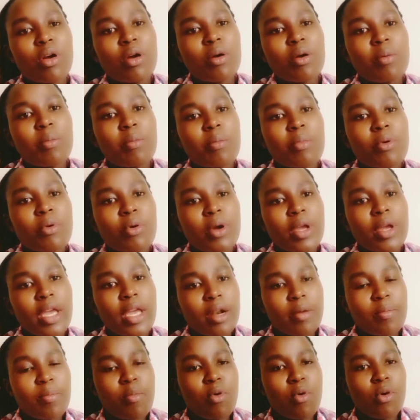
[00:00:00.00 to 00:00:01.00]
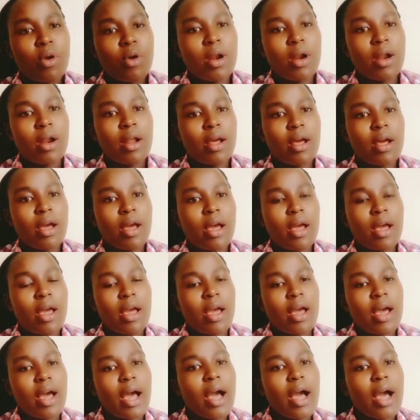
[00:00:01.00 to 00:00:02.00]
broken bone.
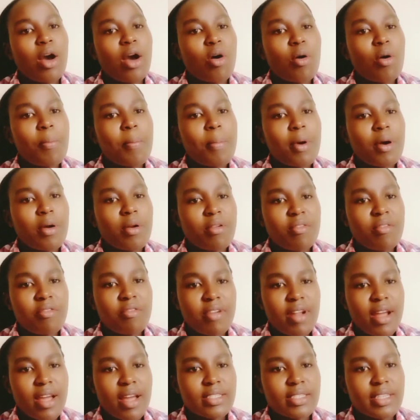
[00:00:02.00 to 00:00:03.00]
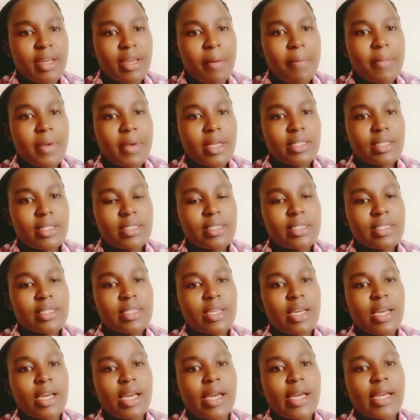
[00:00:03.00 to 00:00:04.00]
A compound fracture means
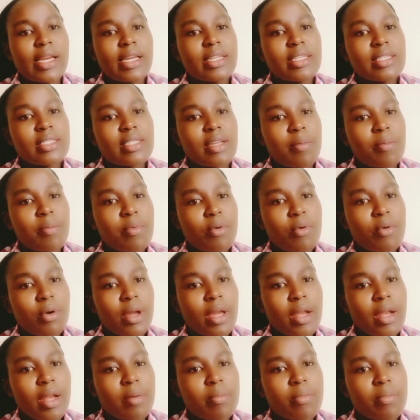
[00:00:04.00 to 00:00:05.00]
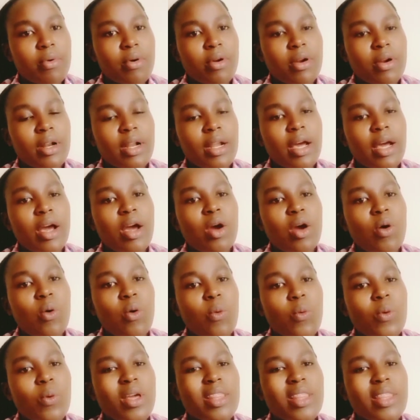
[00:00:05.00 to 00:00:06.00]
it's a broken bone
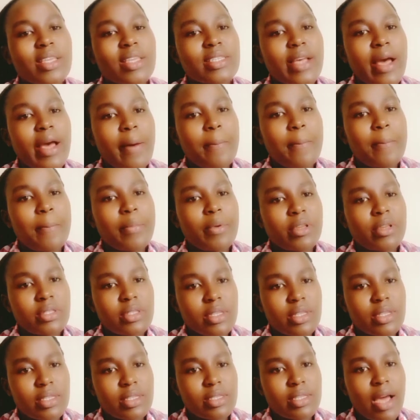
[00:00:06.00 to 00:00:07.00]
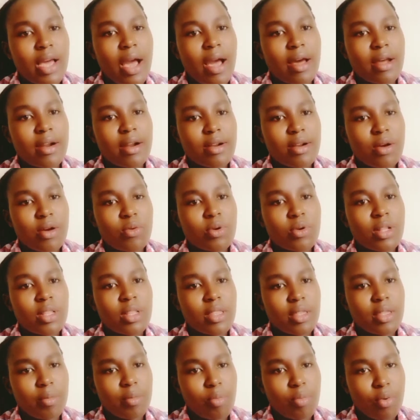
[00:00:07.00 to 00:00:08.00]
with some pieces around
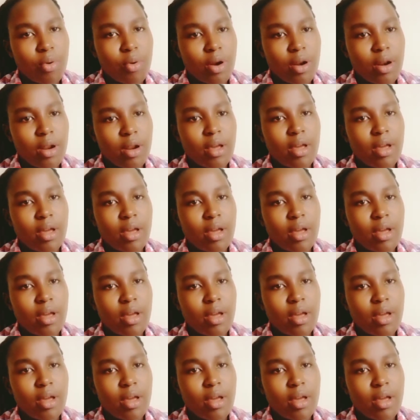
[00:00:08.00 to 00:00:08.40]
the bone.